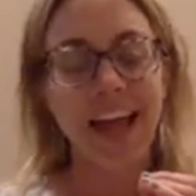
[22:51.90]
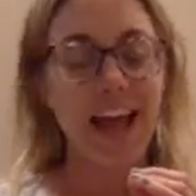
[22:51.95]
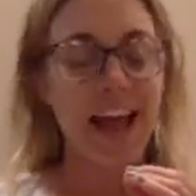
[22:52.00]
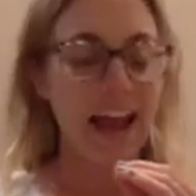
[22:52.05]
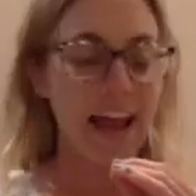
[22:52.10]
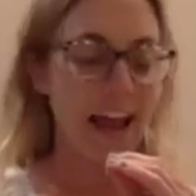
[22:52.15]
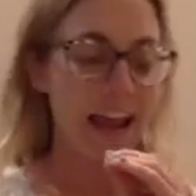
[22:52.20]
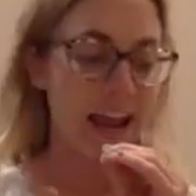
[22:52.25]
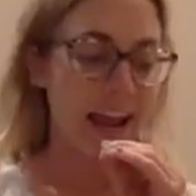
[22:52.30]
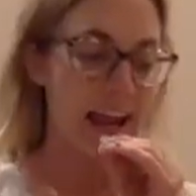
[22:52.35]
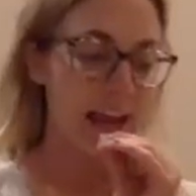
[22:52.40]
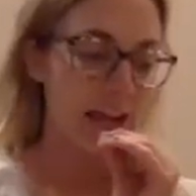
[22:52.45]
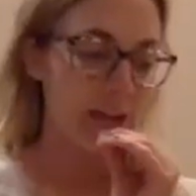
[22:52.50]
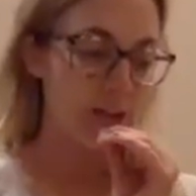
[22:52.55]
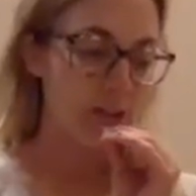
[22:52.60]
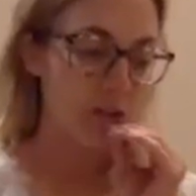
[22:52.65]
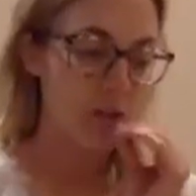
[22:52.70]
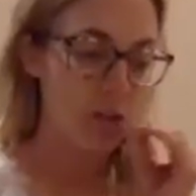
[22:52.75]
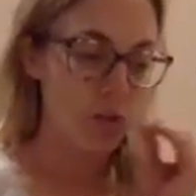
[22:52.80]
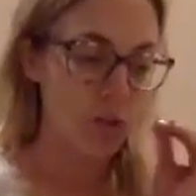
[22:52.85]

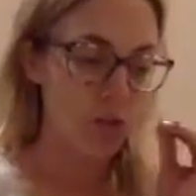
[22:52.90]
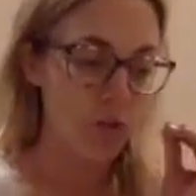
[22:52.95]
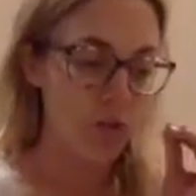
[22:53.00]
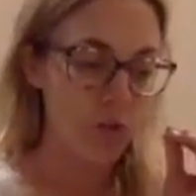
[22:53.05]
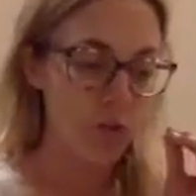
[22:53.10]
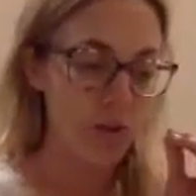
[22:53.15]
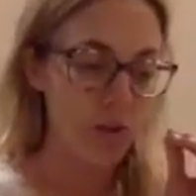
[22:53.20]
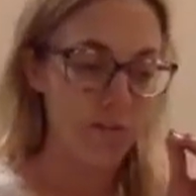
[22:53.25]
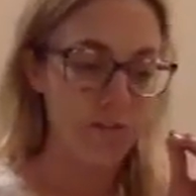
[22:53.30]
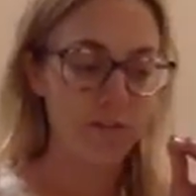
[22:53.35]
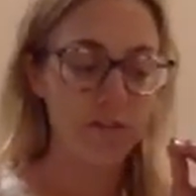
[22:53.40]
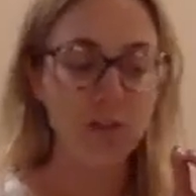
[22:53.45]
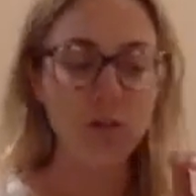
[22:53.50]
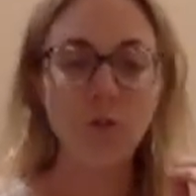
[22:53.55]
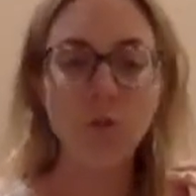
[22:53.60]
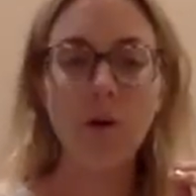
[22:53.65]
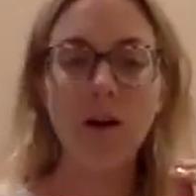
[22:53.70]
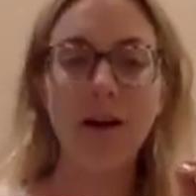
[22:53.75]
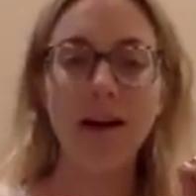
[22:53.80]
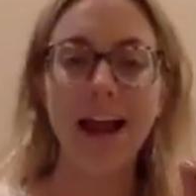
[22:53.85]
and if
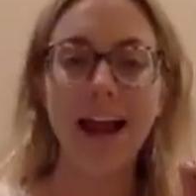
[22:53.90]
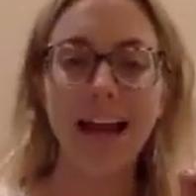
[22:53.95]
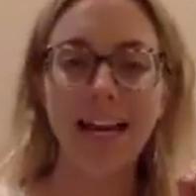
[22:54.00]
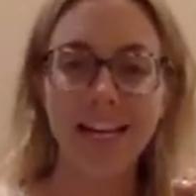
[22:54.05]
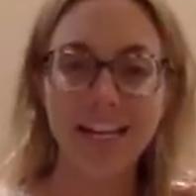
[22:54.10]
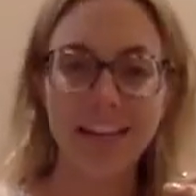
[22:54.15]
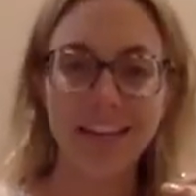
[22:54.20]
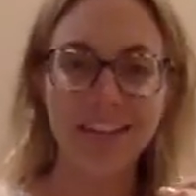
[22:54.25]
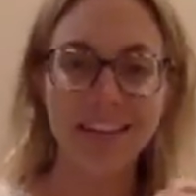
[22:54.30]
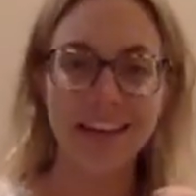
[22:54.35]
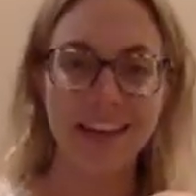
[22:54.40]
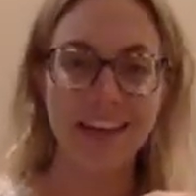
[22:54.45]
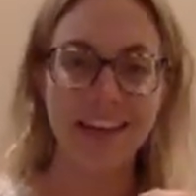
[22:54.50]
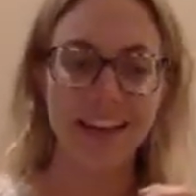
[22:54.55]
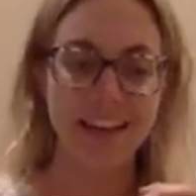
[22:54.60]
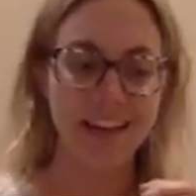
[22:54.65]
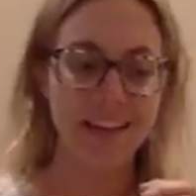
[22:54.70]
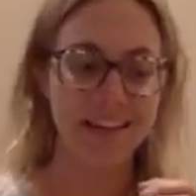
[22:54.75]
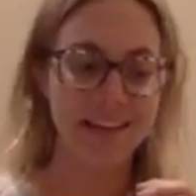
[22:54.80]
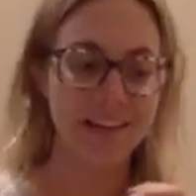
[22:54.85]
you are
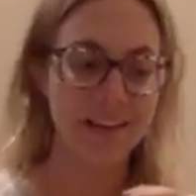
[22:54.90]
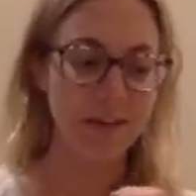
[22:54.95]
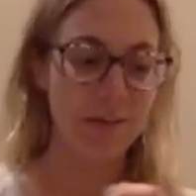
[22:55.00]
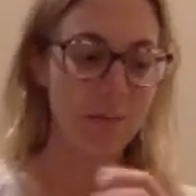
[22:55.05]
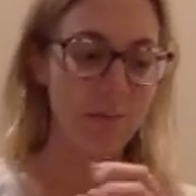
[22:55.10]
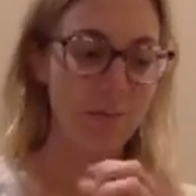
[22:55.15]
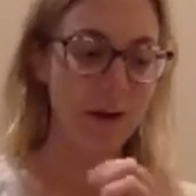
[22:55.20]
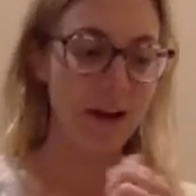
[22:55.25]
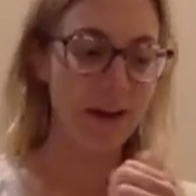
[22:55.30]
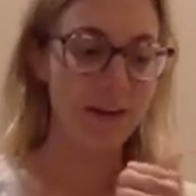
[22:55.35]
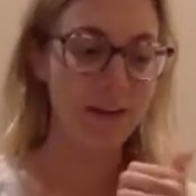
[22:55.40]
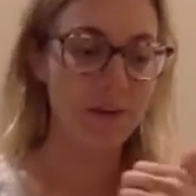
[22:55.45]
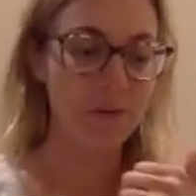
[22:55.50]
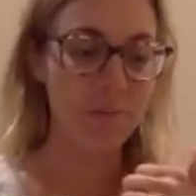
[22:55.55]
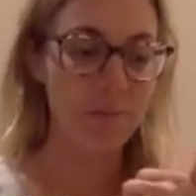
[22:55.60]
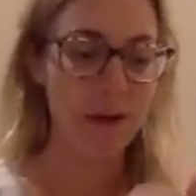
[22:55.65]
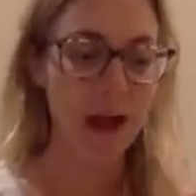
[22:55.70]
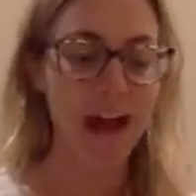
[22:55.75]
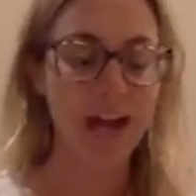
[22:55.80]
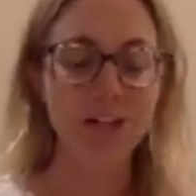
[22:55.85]
anything but
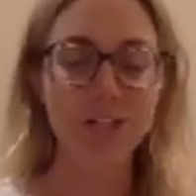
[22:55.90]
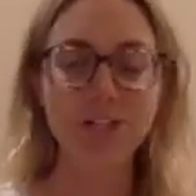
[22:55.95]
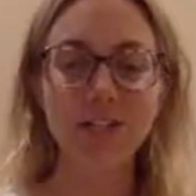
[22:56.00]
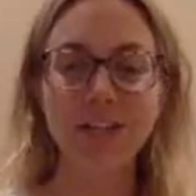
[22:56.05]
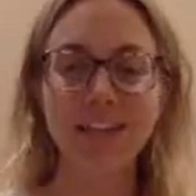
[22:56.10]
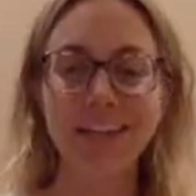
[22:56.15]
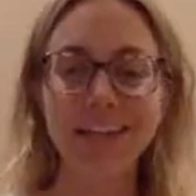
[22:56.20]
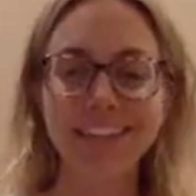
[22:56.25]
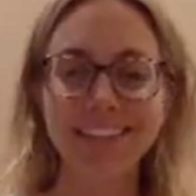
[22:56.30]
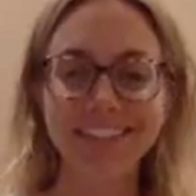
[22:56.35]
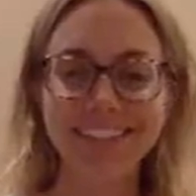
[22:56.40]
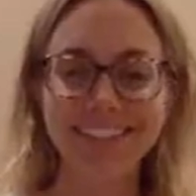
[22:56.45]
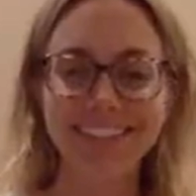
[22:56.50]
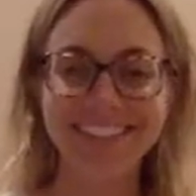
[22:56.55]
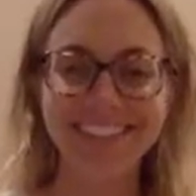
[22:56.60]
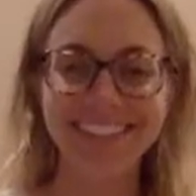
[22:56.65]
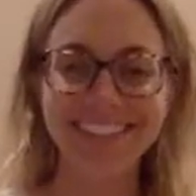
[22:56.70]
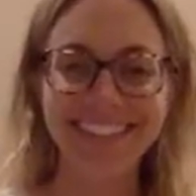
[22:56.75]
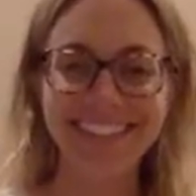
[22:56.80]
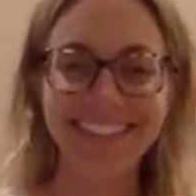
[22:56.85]
compassionate,
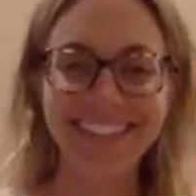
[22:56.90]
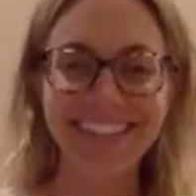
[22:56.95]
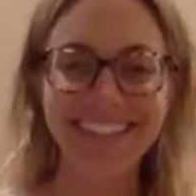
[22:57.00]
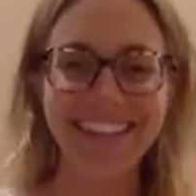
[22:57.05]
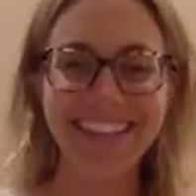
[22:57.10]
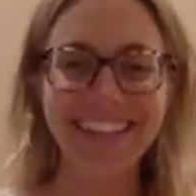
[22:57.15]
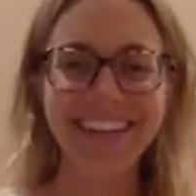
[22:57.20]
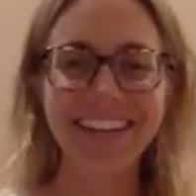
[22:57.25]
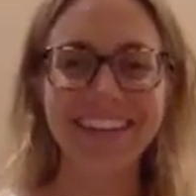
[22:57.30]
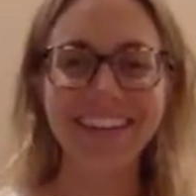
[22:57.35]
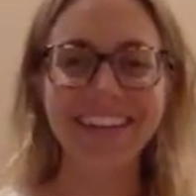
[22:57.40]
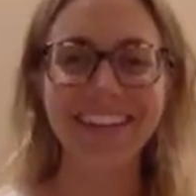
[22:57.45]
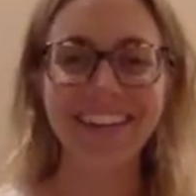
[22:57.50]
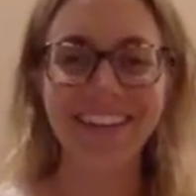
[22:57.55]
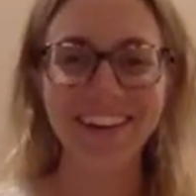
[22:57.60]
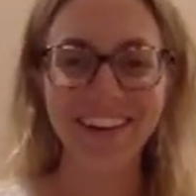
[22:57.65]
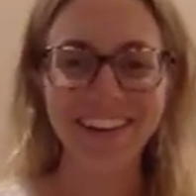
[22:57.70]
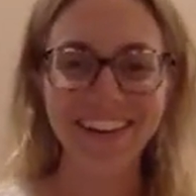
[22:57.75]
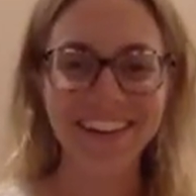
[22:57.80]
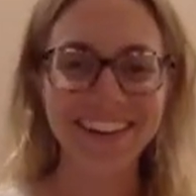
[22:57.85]

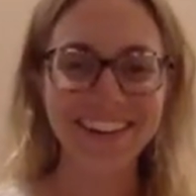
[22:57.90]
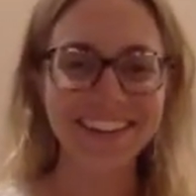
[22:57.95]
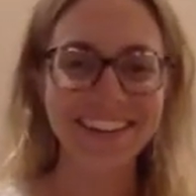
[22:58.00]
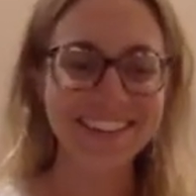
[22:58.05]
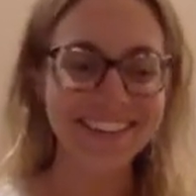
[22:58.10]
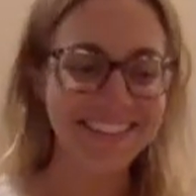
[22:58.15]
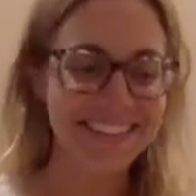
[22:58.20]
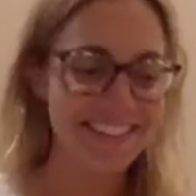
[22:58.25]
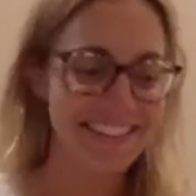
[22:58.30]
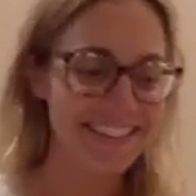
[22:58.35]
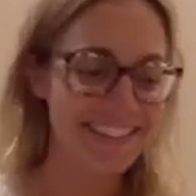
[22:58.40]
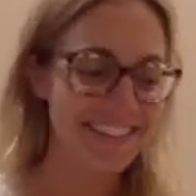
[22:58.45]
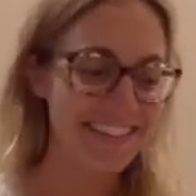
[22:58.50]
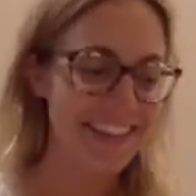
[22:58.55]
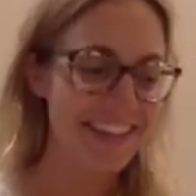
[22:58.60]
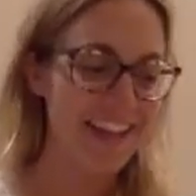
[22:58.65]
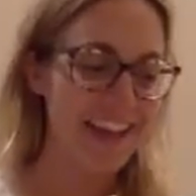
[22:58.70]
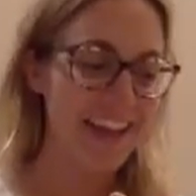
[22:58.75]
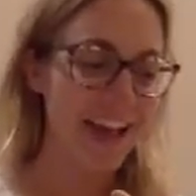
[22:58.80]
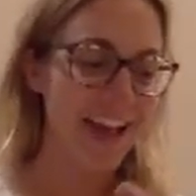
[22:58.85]
curious,
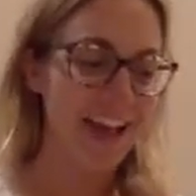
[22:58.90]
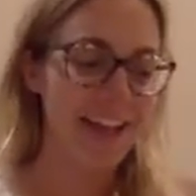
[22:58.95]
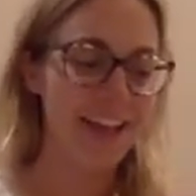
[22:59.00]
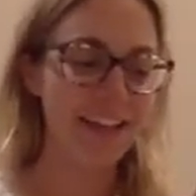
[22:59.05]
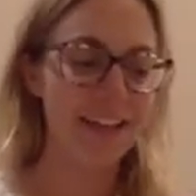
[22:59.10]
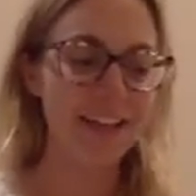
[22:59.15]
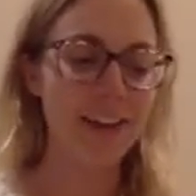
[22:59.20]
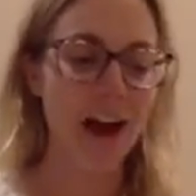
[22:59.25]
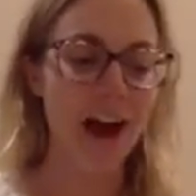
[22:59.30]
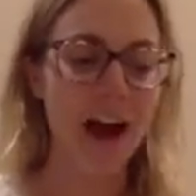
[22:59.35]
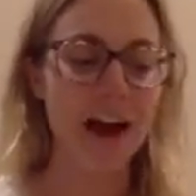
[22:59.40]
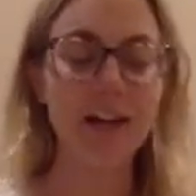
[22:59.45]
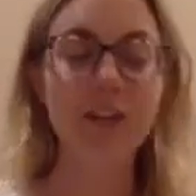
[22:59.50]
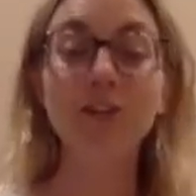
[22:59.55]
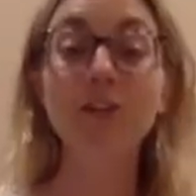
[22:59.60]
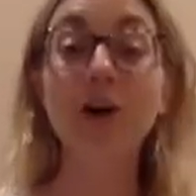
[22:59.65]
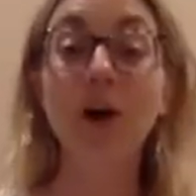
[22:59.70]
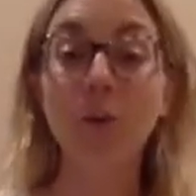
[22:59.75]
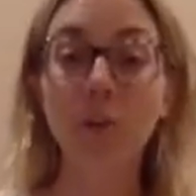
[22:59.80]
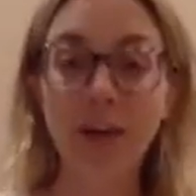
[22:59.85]
and not
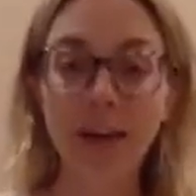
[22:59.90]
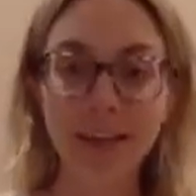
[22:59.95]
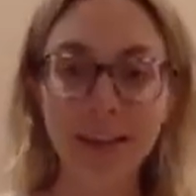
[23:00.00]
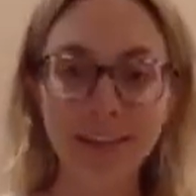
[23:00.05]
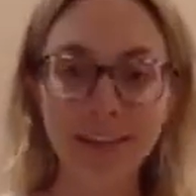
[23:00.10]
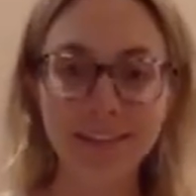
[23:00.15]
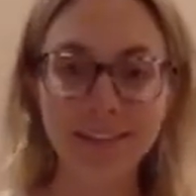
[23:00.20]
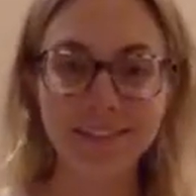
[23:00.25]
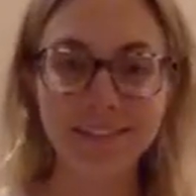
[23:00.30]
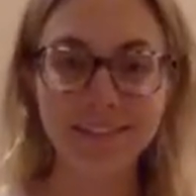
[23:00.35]
knowing,